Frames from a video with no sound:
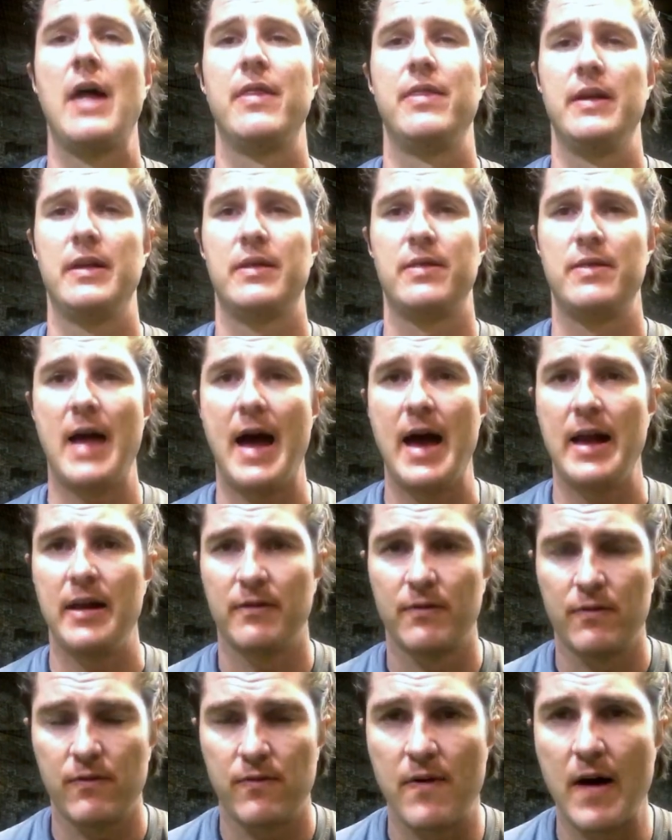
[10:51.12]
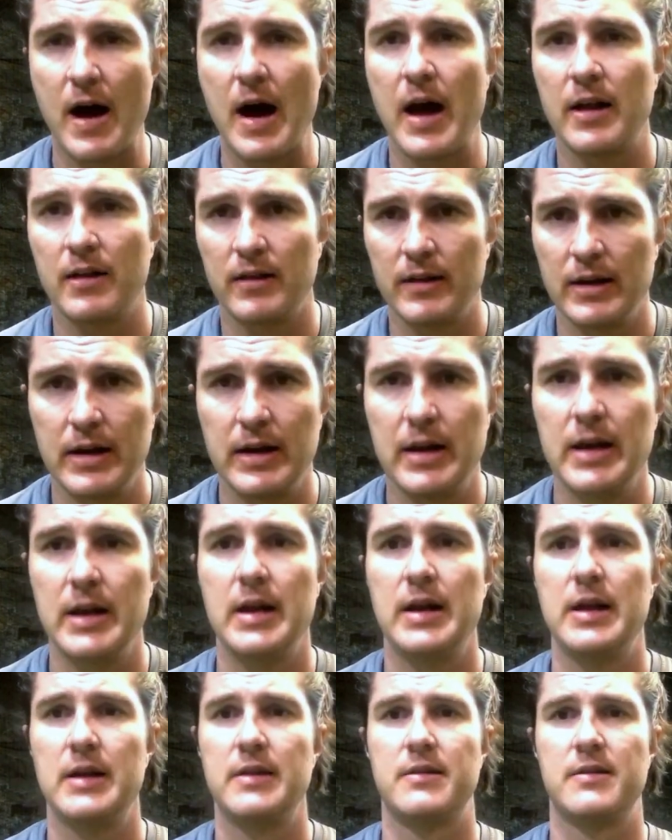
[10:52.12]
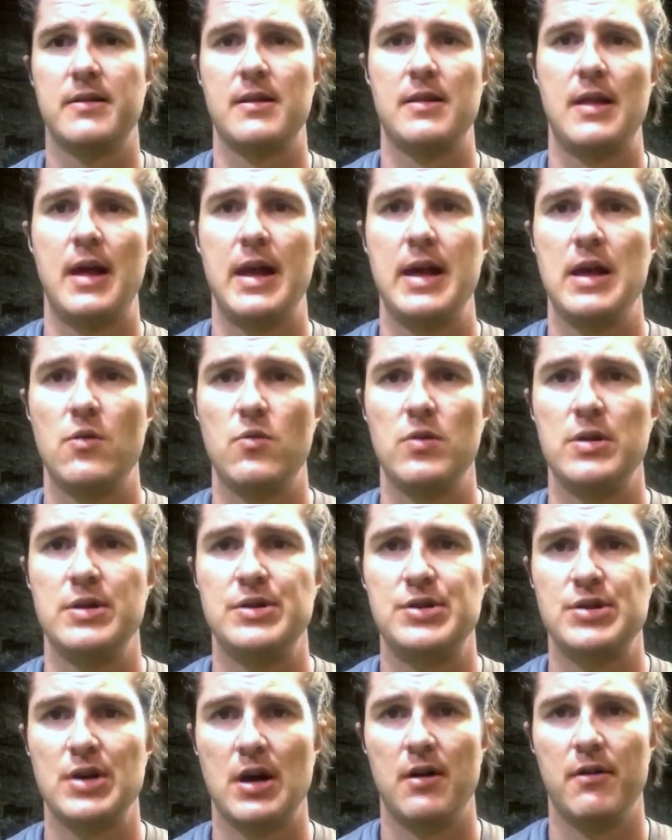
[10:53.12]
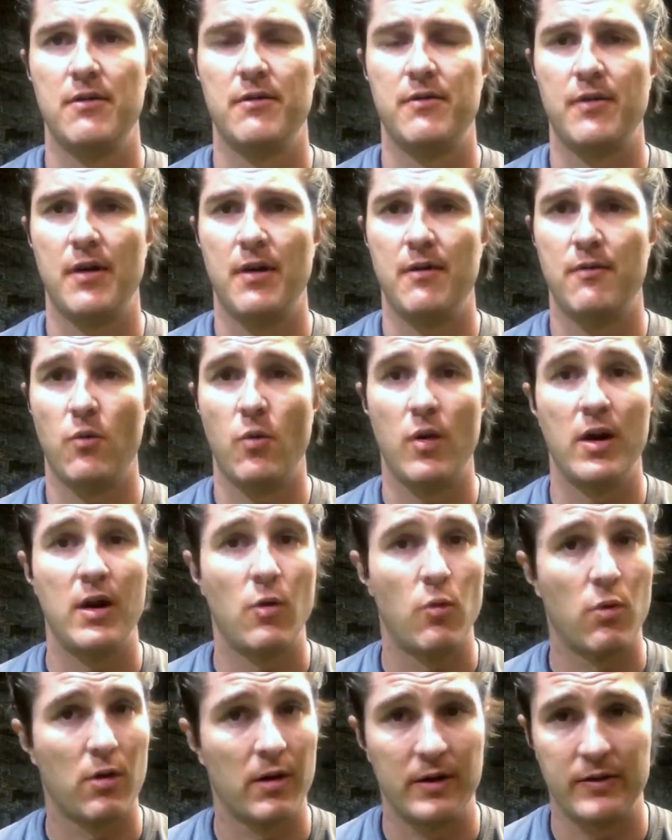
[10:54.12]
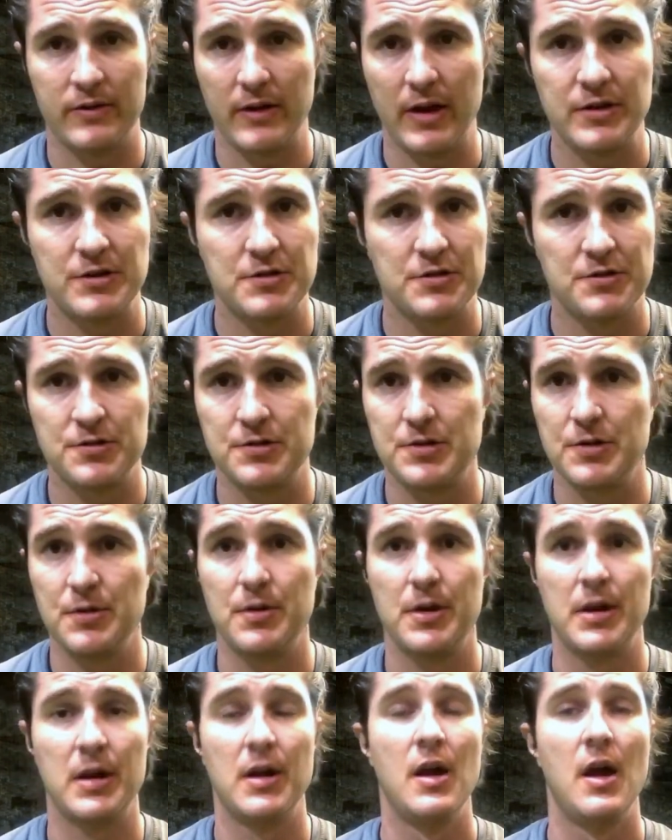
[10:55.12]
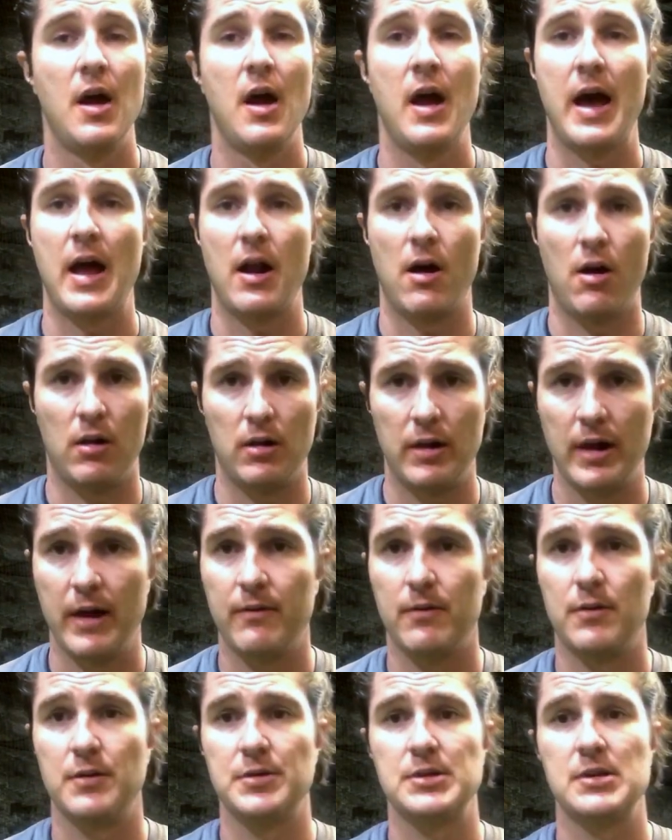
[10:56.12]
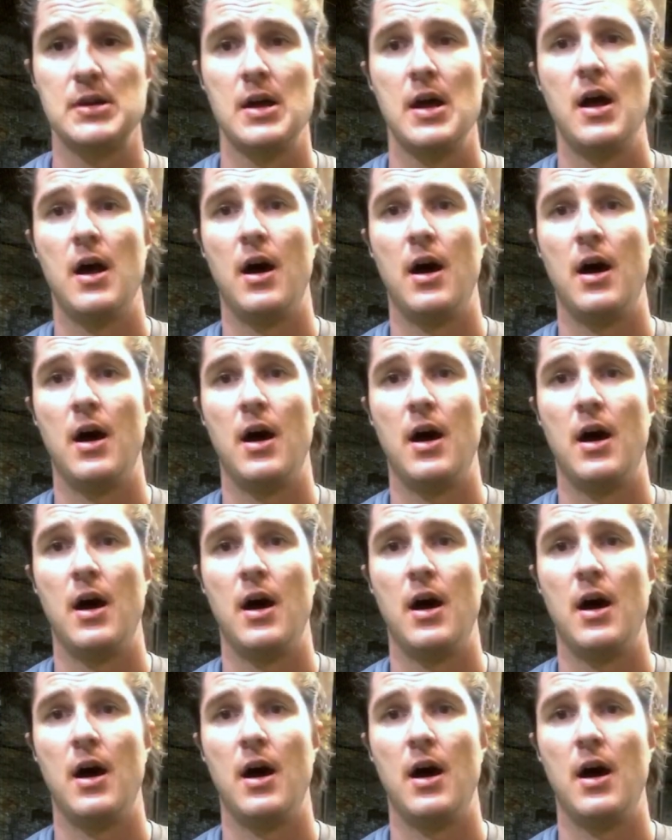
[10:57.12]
think that is finally getting into the language of what organizations are doing at all levels.